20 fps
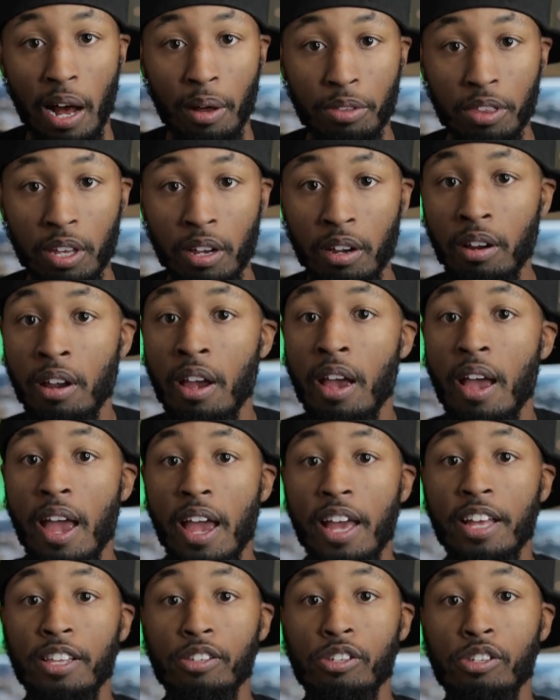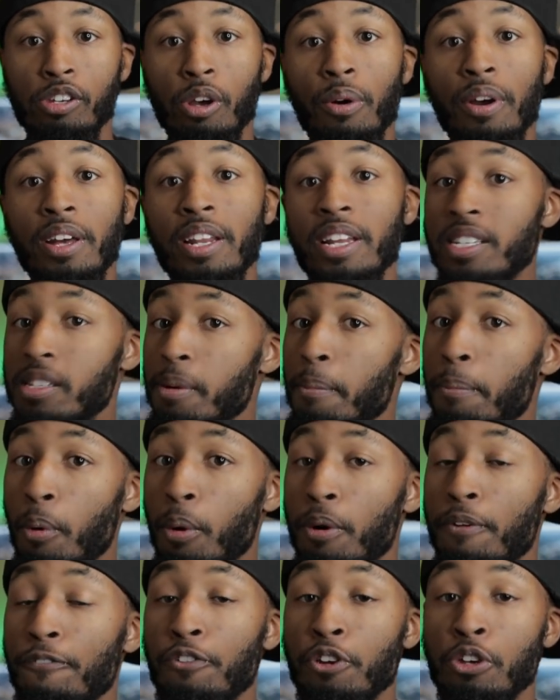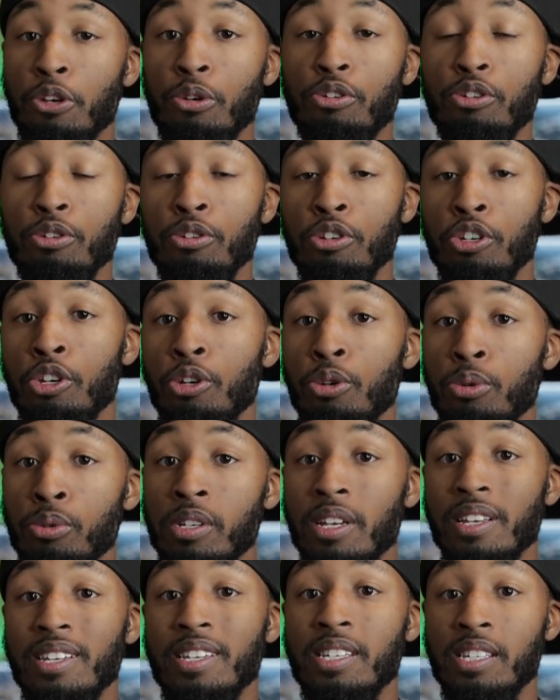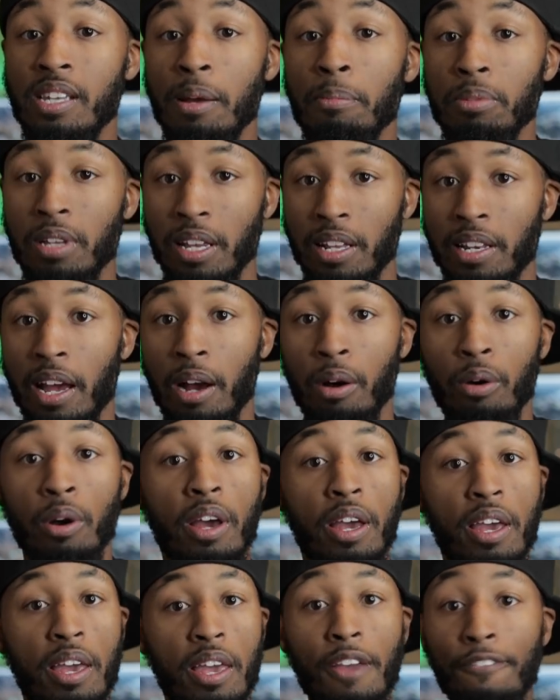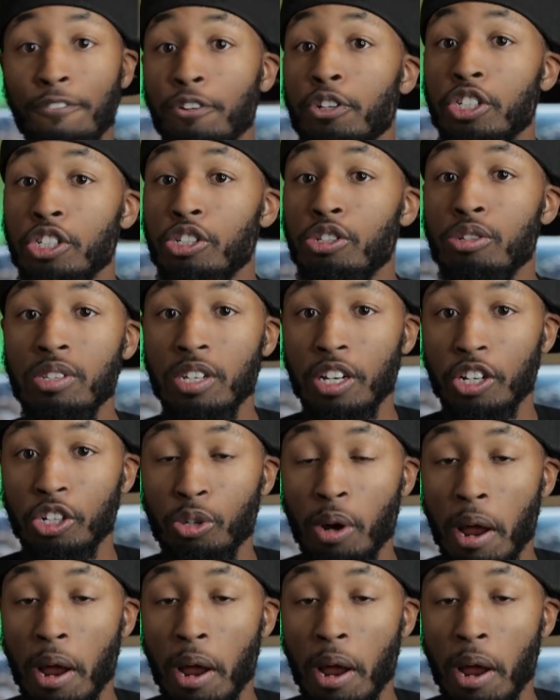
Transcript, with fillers: out there. And so it is important for you to use something. Now, if you're just using a